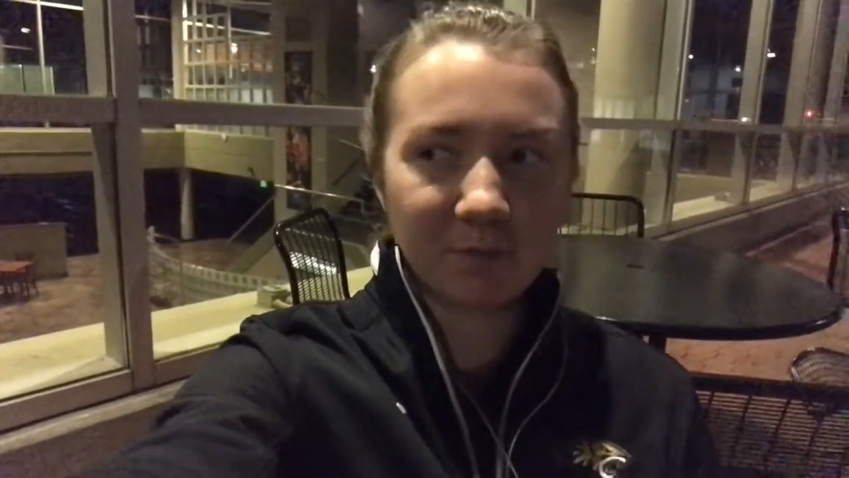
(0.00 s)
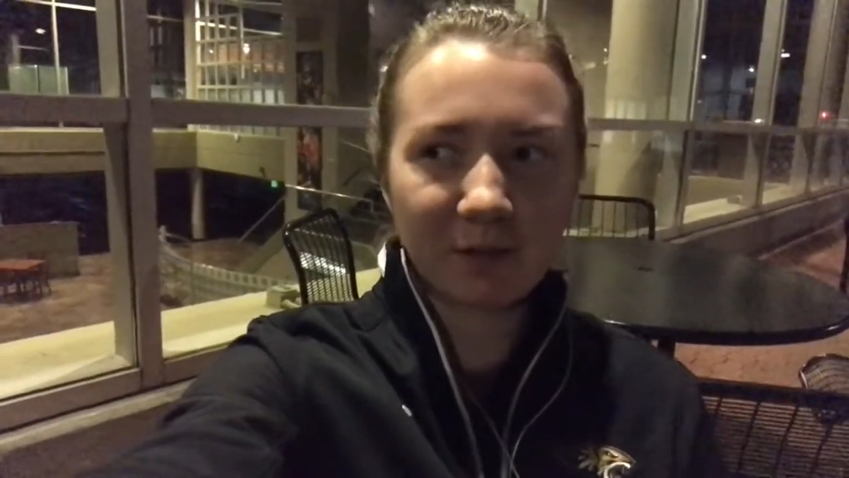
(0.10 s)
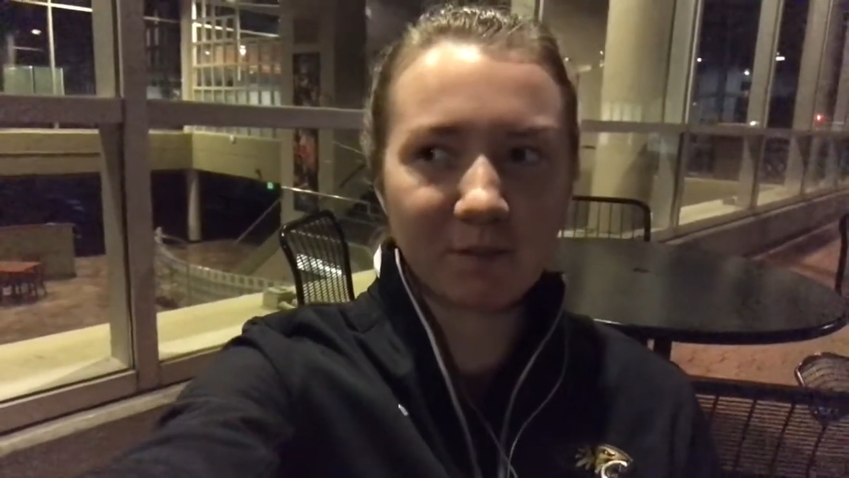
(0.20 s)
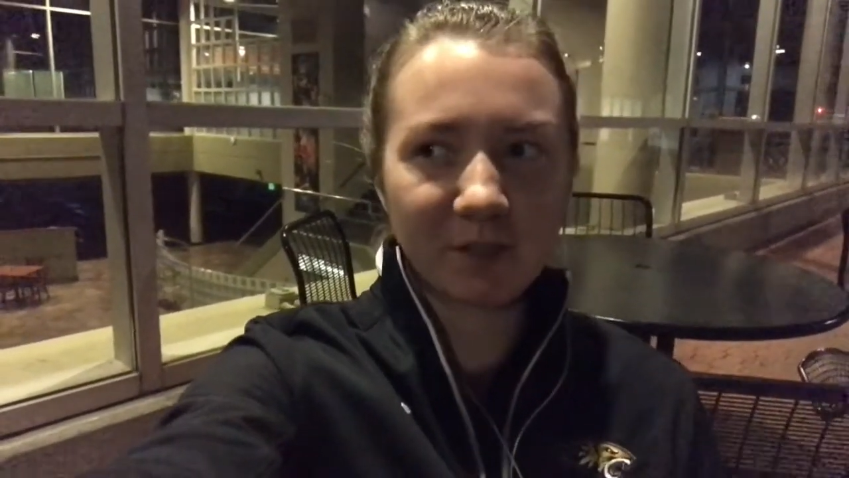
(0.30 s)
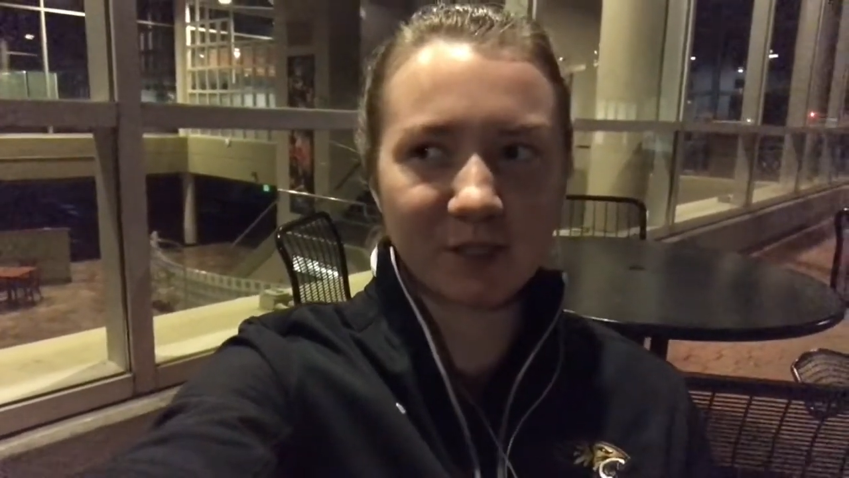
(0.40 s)
In
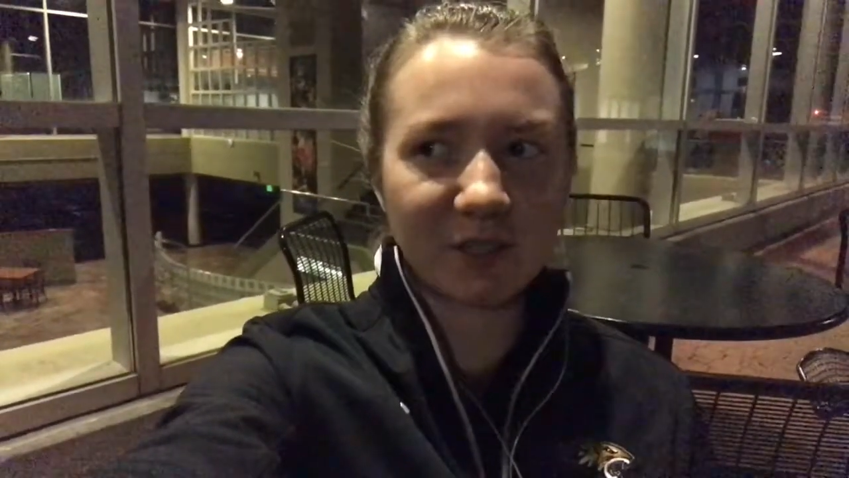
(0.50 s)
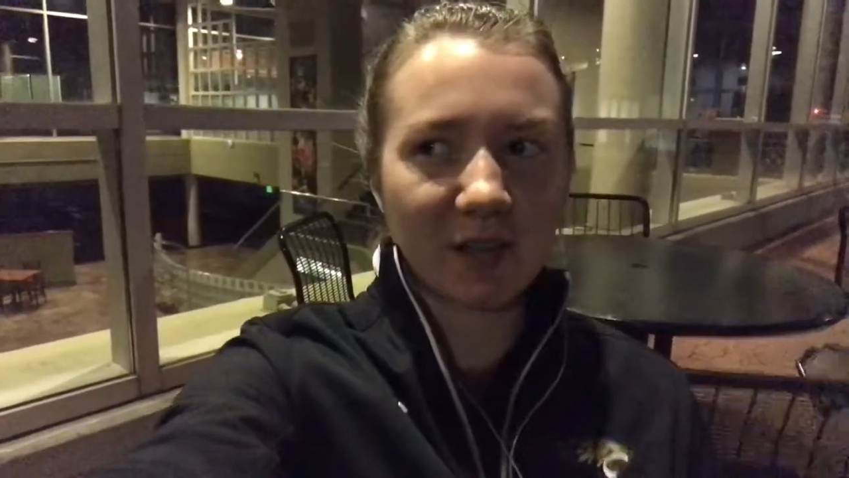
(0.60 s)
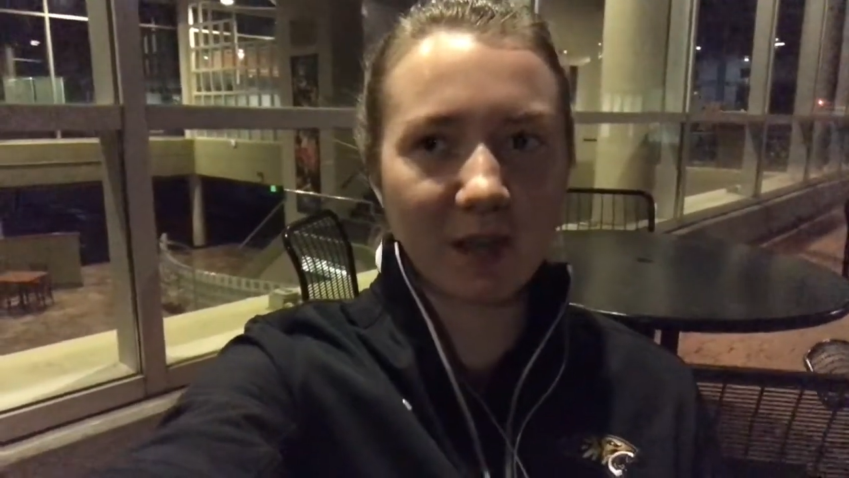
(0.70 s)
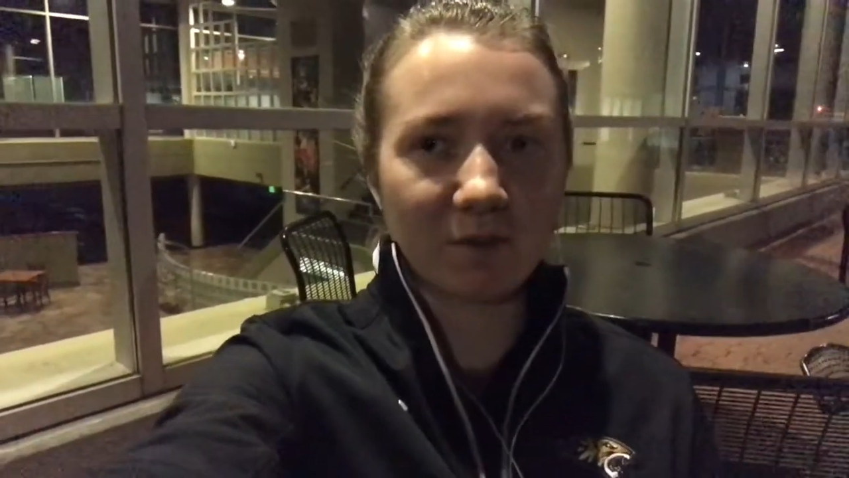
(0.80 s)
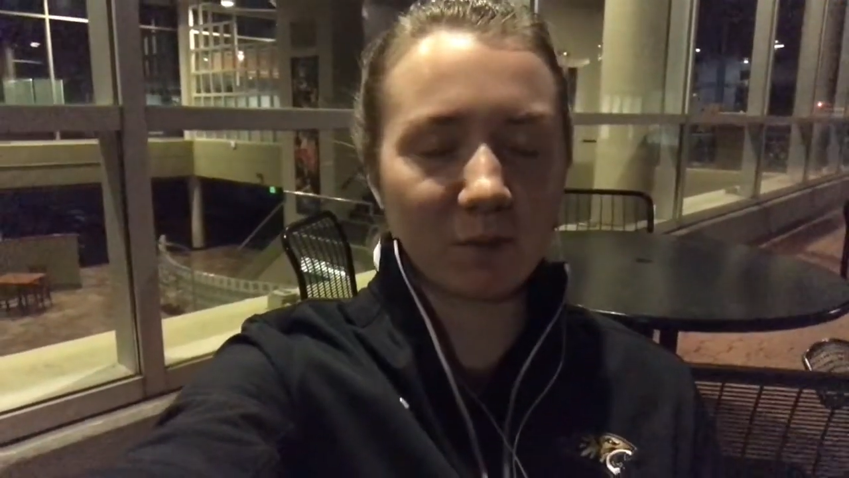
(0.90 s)
pretty much a
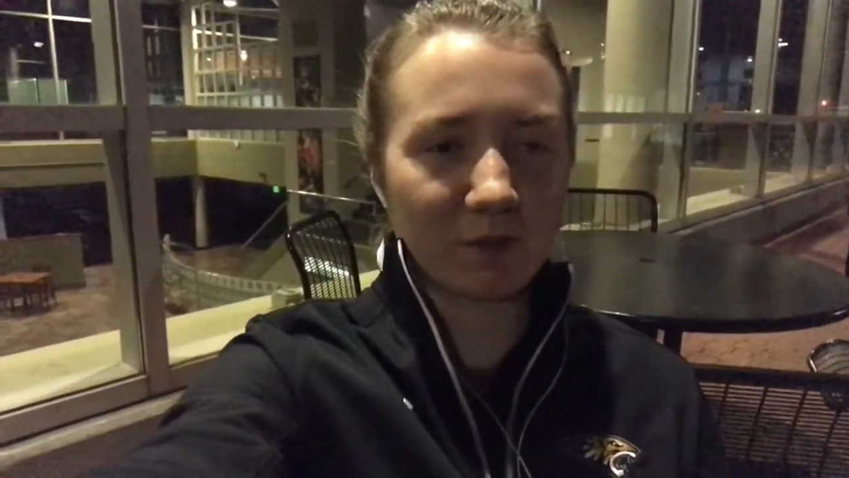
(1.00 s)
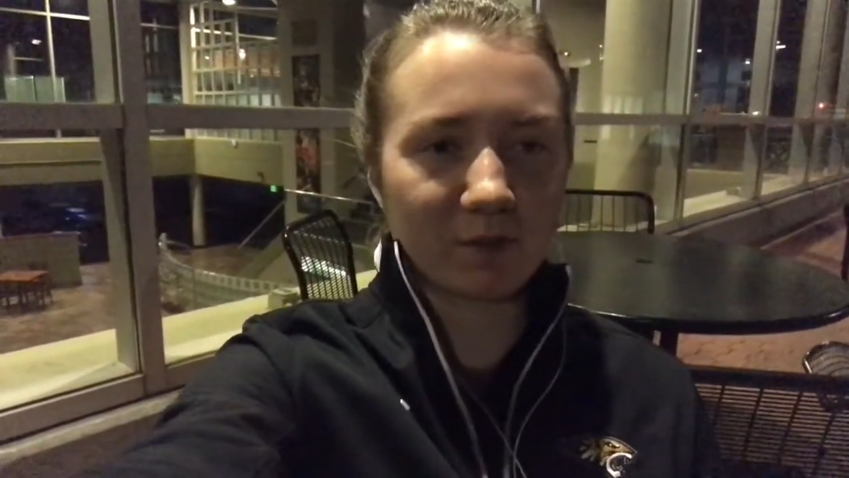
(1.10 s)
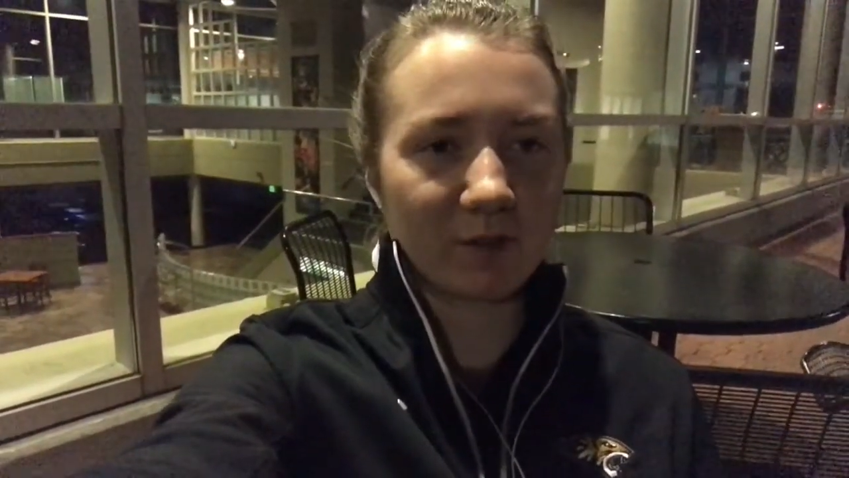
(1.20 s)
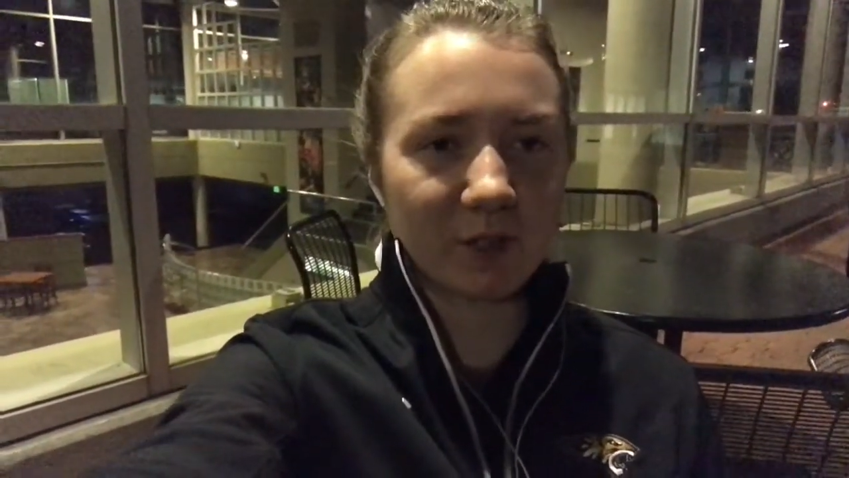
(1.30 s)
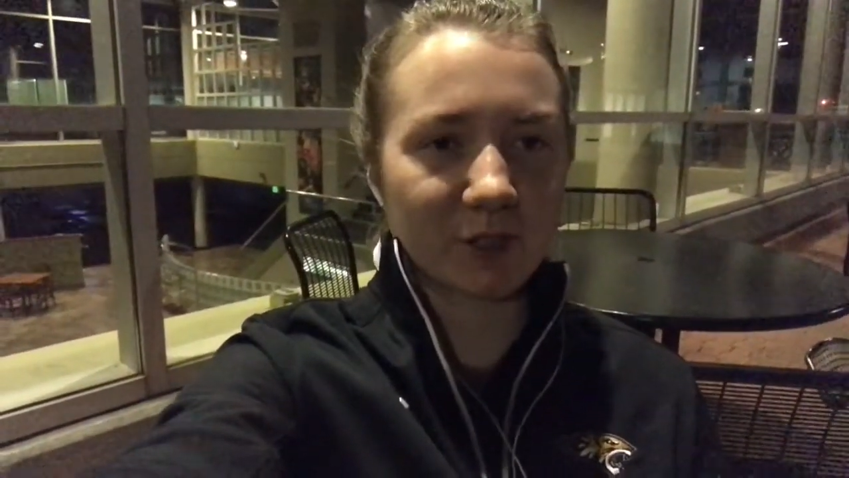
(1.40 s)
day, I've
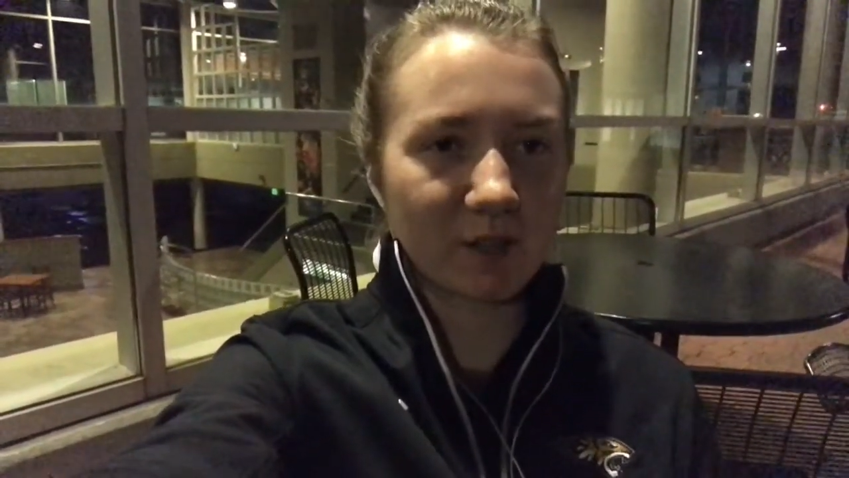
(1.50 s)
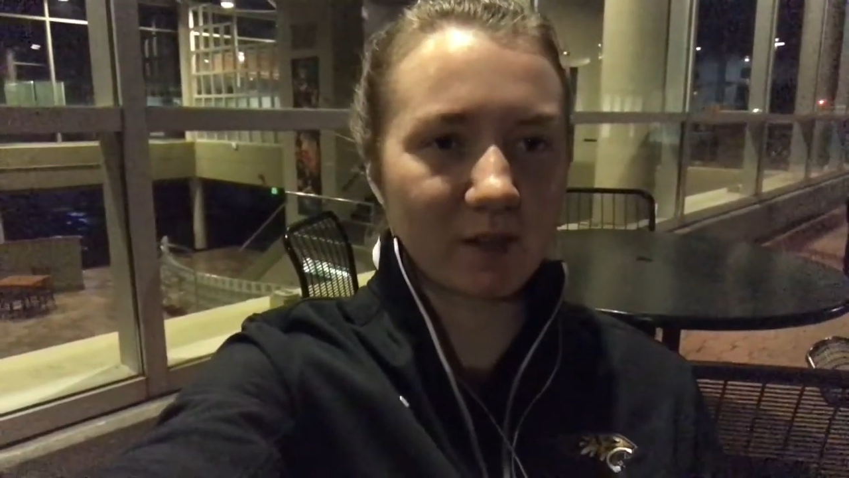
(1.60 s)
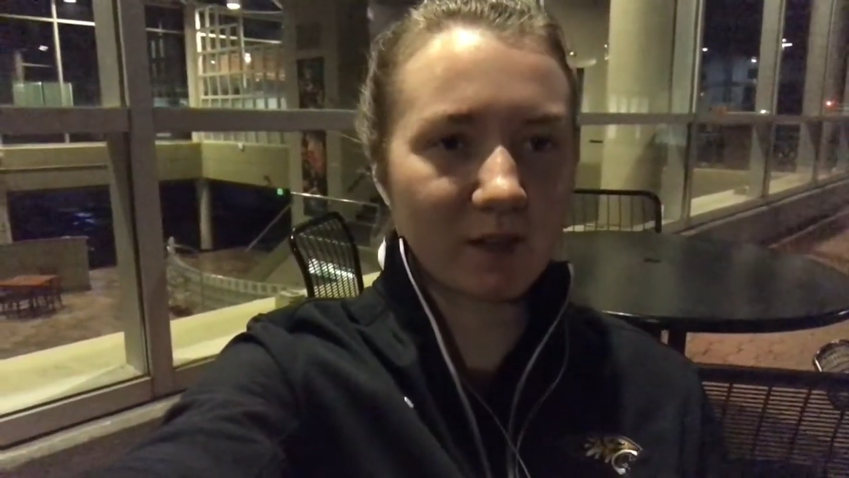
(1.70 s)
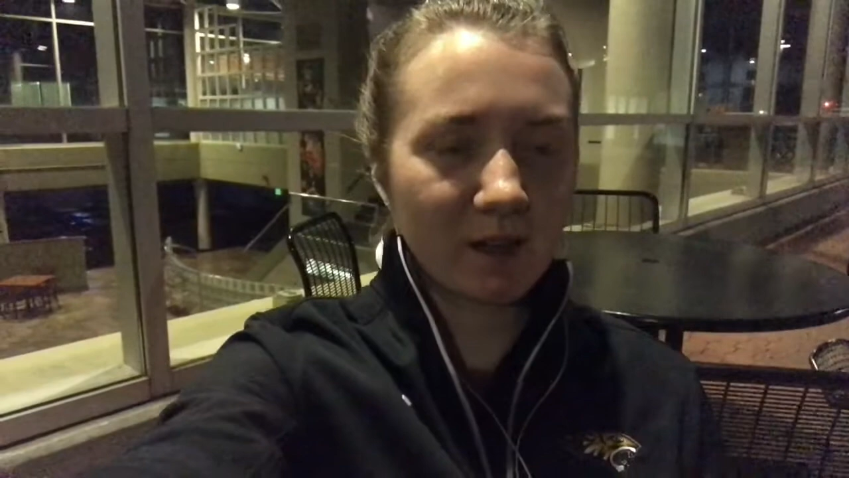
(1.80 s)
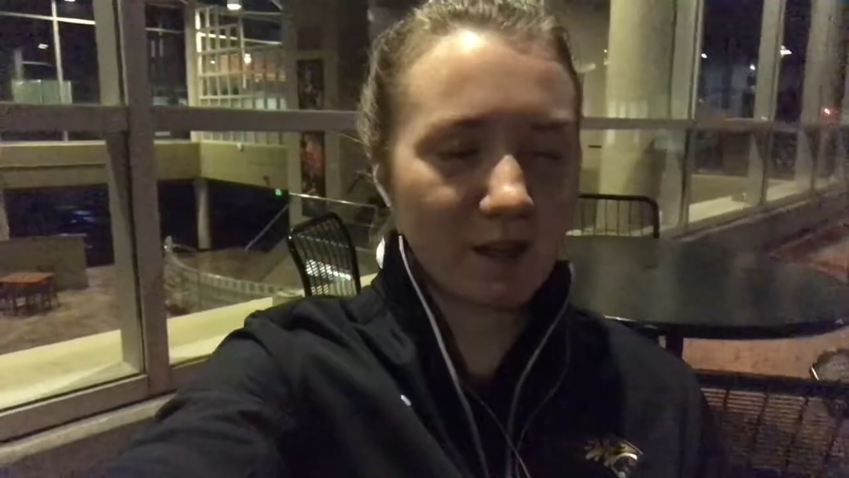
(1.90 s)
almost finished it,